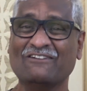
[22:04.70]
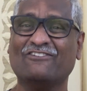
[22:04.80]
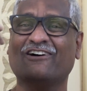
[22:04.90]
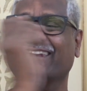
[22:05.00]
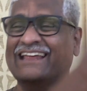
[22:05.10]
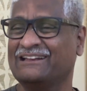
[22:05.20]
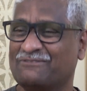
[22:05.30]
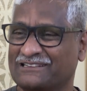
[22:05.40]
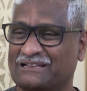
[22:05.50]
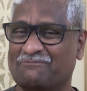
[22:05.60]
Forget
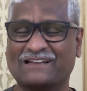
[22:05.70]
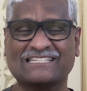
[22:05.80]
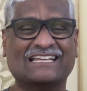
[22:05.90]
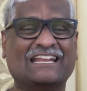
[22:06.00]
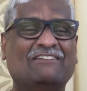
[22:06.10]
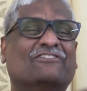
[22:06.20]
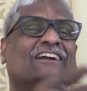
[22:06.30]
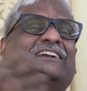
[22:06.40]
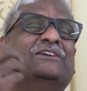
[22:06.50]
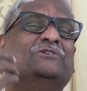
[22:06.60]
about the person in
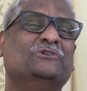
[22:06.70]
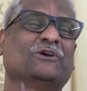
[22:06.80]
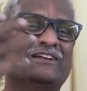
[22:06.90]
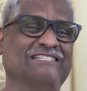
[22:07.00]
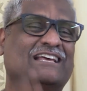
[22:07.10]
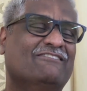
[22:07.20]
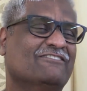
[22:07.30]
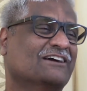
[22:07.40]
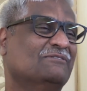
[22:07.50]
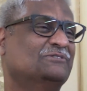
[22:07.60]
front. You yourself
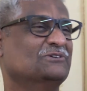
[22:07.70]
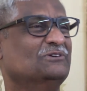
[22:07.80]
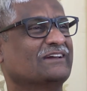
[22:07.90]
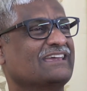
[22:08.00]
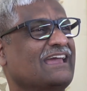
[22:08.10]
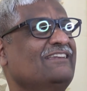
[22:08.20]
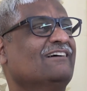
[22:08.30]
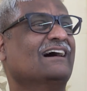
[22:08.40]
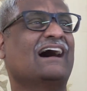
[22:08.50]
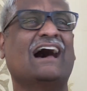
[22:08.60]
have come to know,
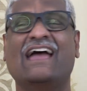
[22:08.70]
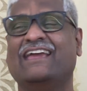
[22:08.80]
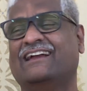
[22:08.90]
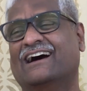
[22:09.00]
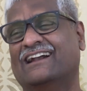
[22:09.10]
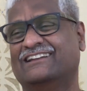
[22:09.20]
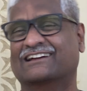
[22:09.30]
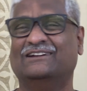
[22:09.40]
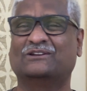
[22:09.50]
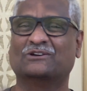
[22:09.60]
I can't
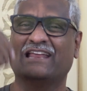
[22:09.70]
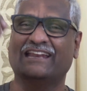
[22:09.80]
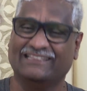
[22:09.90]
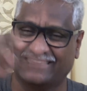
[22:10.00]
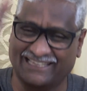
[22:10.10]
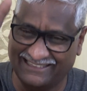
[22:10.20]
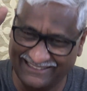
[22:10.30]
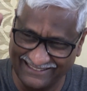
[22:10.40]
control anything.